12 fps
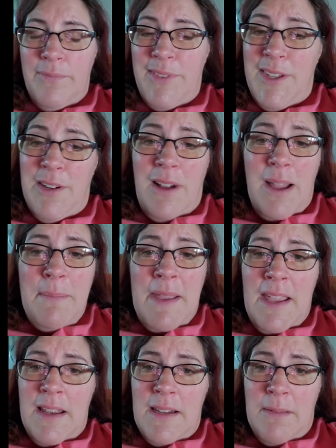know, I
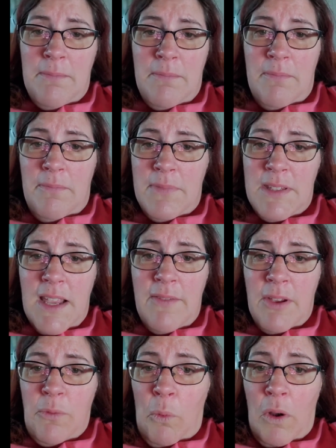may end up
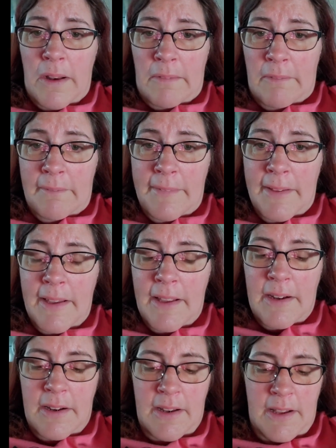saving 1,
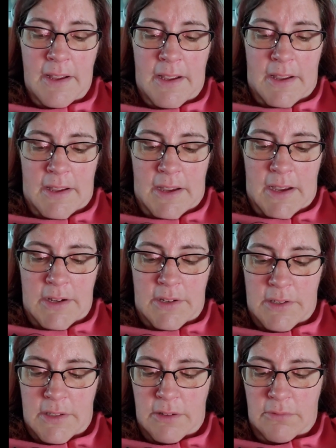and I
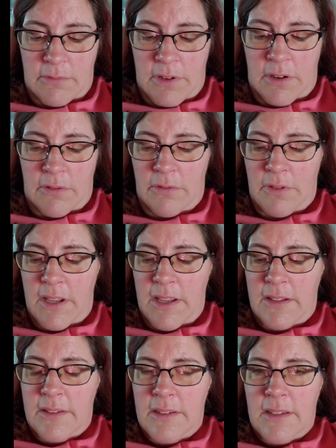just don't know.
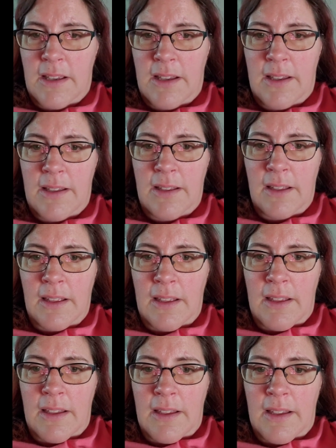It's,
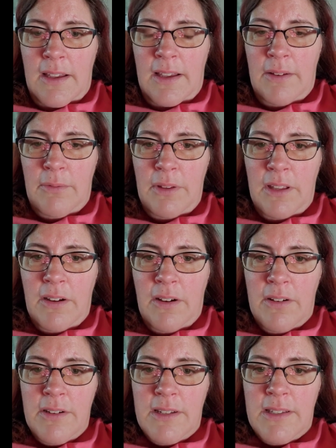really
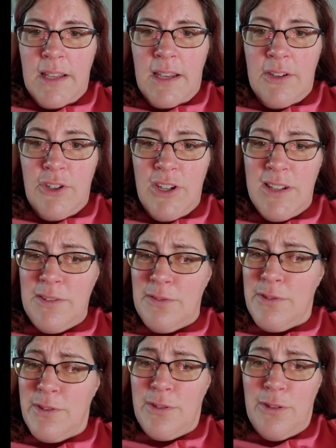hard to say. Chicks are
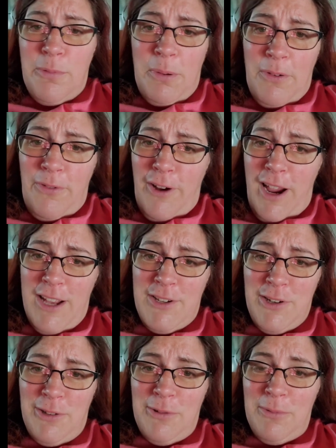super
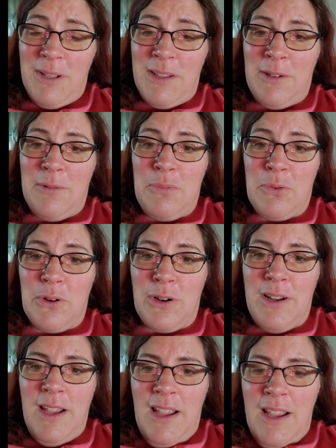fragile when they're
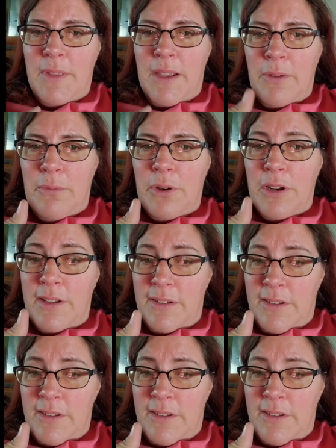born. We're going to